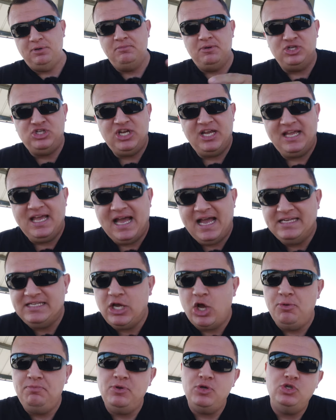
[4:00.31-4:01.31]
pretty much it, guys.
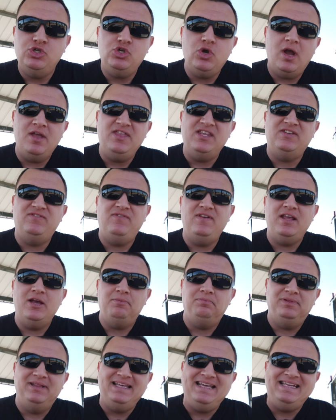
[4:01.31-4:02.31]
I hope you enjoyed this video.
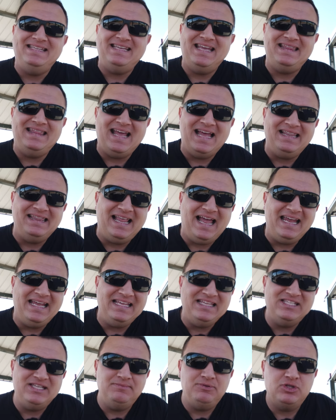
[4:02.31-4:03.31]
Please hit that like
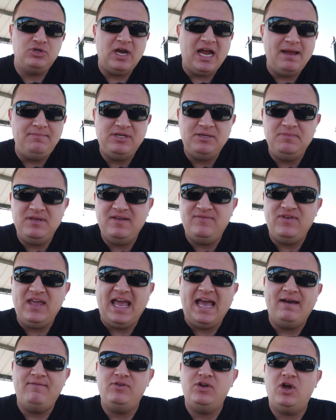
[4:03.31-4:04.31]
and subscribe to me if you
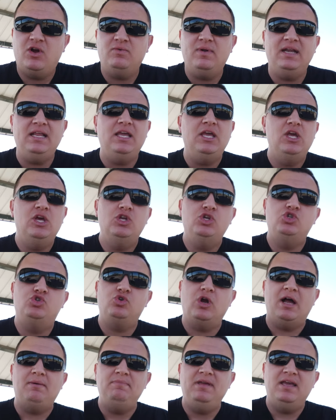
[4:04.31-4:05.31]
haven't already.
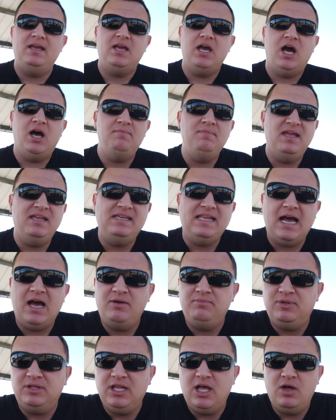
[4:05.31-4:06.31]
Drop me a comment
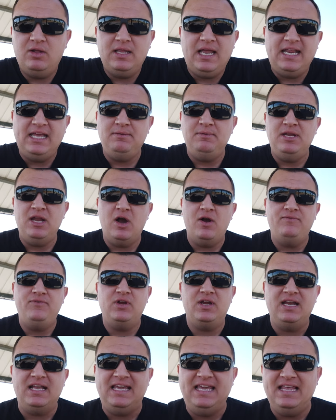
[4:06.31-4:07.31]
down below letting me know if
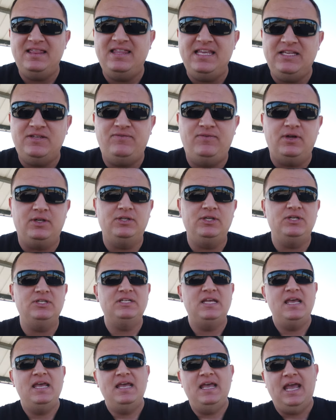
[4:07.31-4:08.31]
you're going to get these
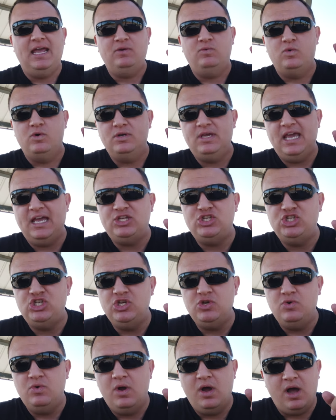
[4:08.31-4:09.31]
filters, and we'll catch
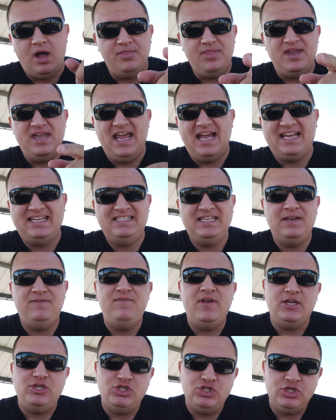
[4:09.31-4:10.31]
you on the next
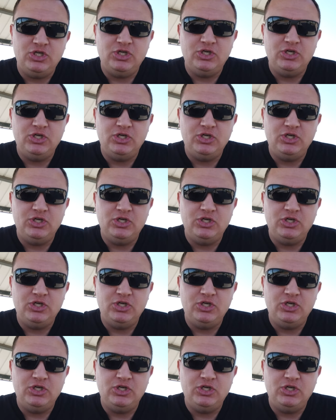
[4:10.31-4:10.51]
adventure.